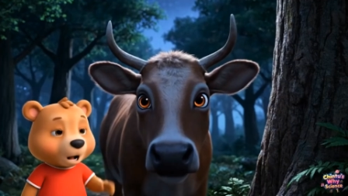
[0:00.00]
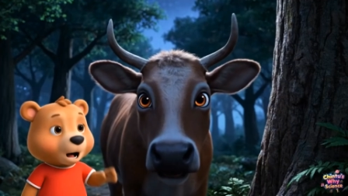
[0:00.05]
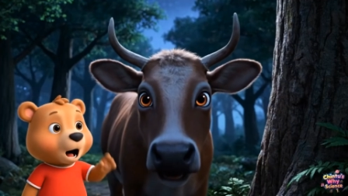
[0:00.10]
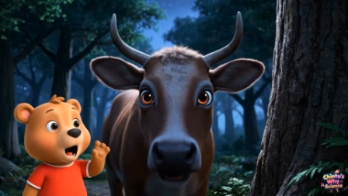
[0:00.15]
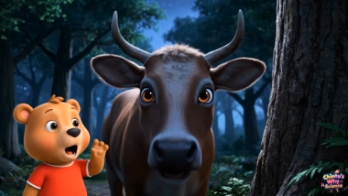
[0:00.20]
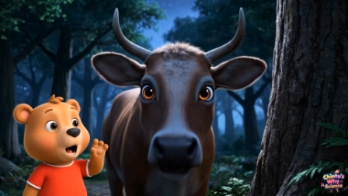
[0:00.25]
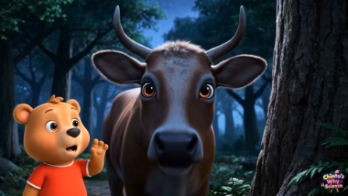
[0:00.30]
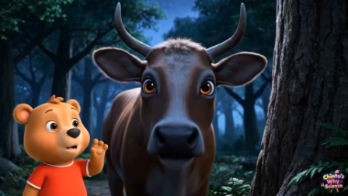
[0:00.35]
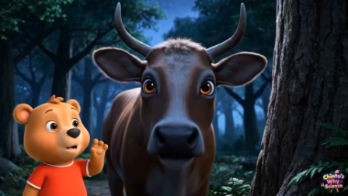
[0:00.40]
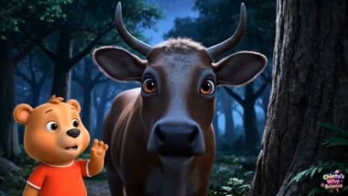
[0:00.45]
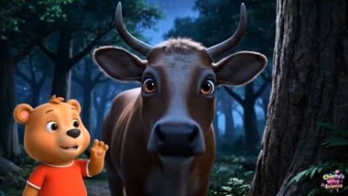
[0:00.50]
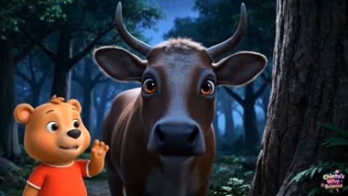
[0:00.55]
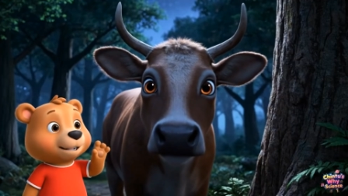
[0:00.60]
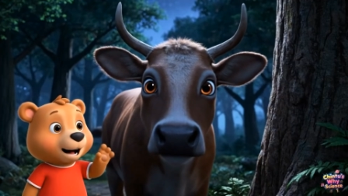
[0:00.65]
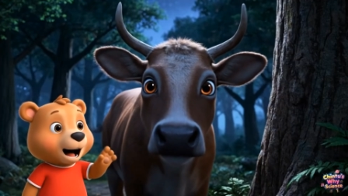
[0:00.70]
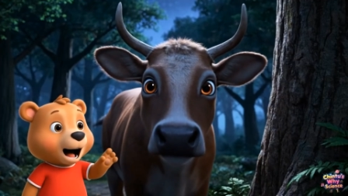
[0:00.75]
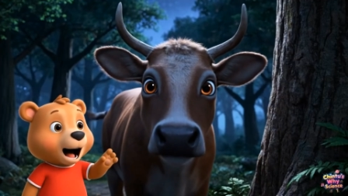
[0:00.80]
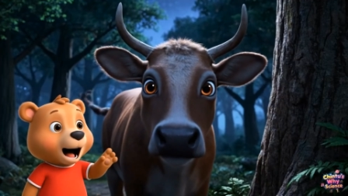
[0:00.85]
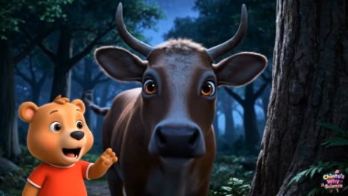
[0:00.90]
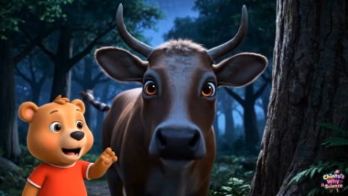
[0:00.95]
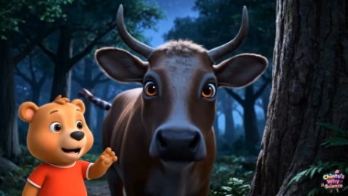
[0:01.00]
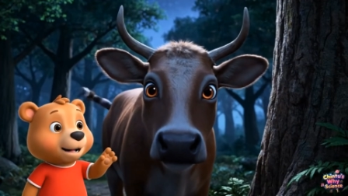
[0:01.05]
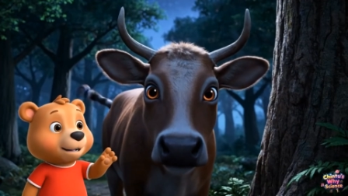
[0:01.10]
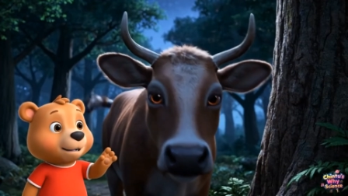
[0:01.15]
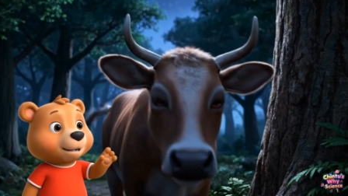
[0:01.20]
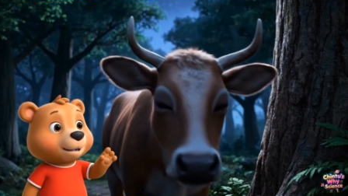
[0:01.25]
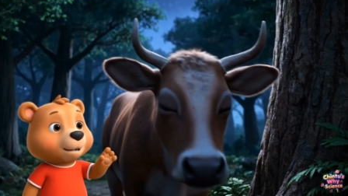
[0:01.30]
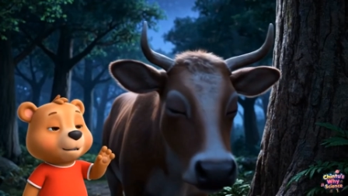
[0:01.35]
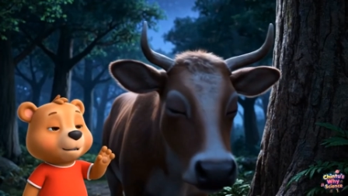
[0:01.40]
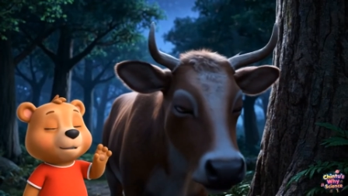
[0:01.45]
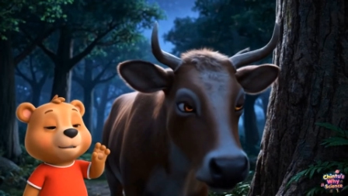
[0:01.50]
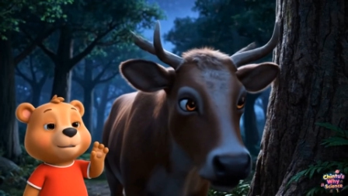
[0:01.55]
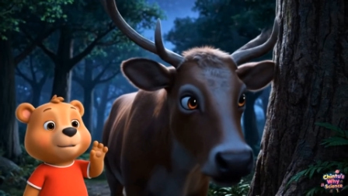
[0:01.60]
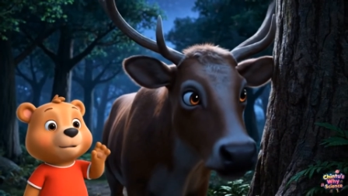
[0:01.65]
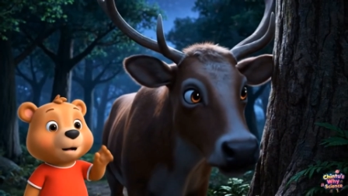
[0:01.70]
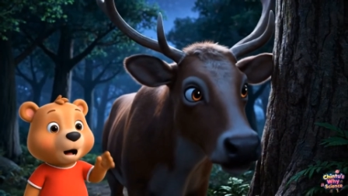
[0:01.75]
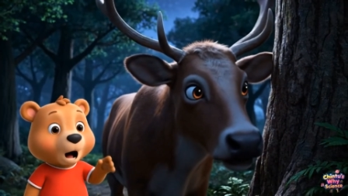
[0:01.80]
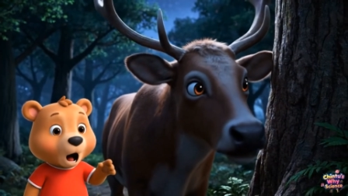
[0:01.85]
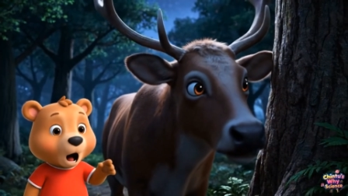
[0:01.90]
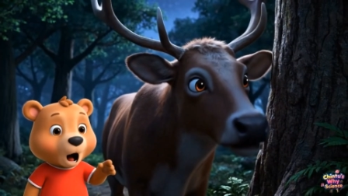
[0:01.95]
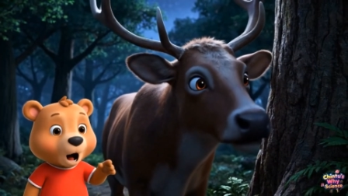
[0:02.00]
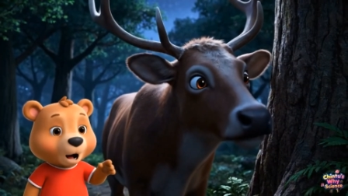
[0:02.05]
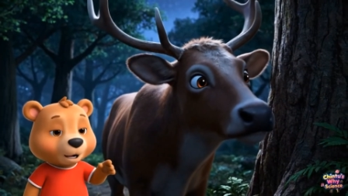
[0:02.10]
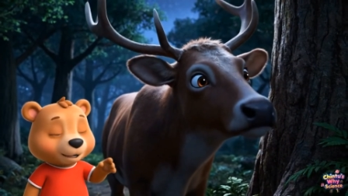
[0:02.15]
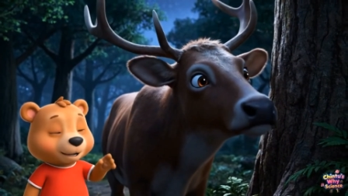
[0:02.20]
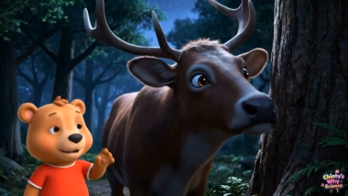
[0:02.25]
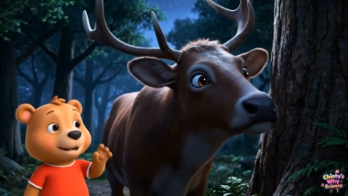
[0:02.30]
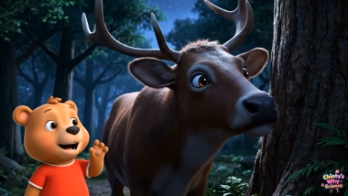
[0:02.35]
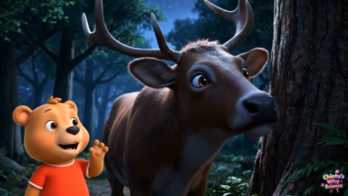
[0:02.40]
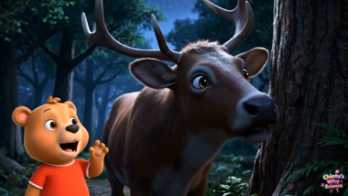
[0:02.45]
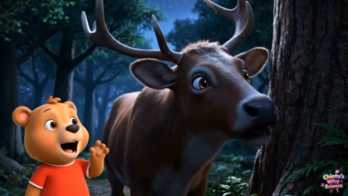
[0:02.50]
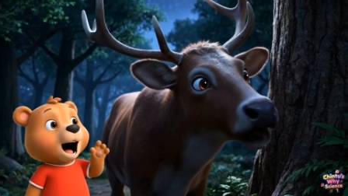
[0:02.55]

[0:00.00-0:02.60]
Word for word: Not just cats. Dogs,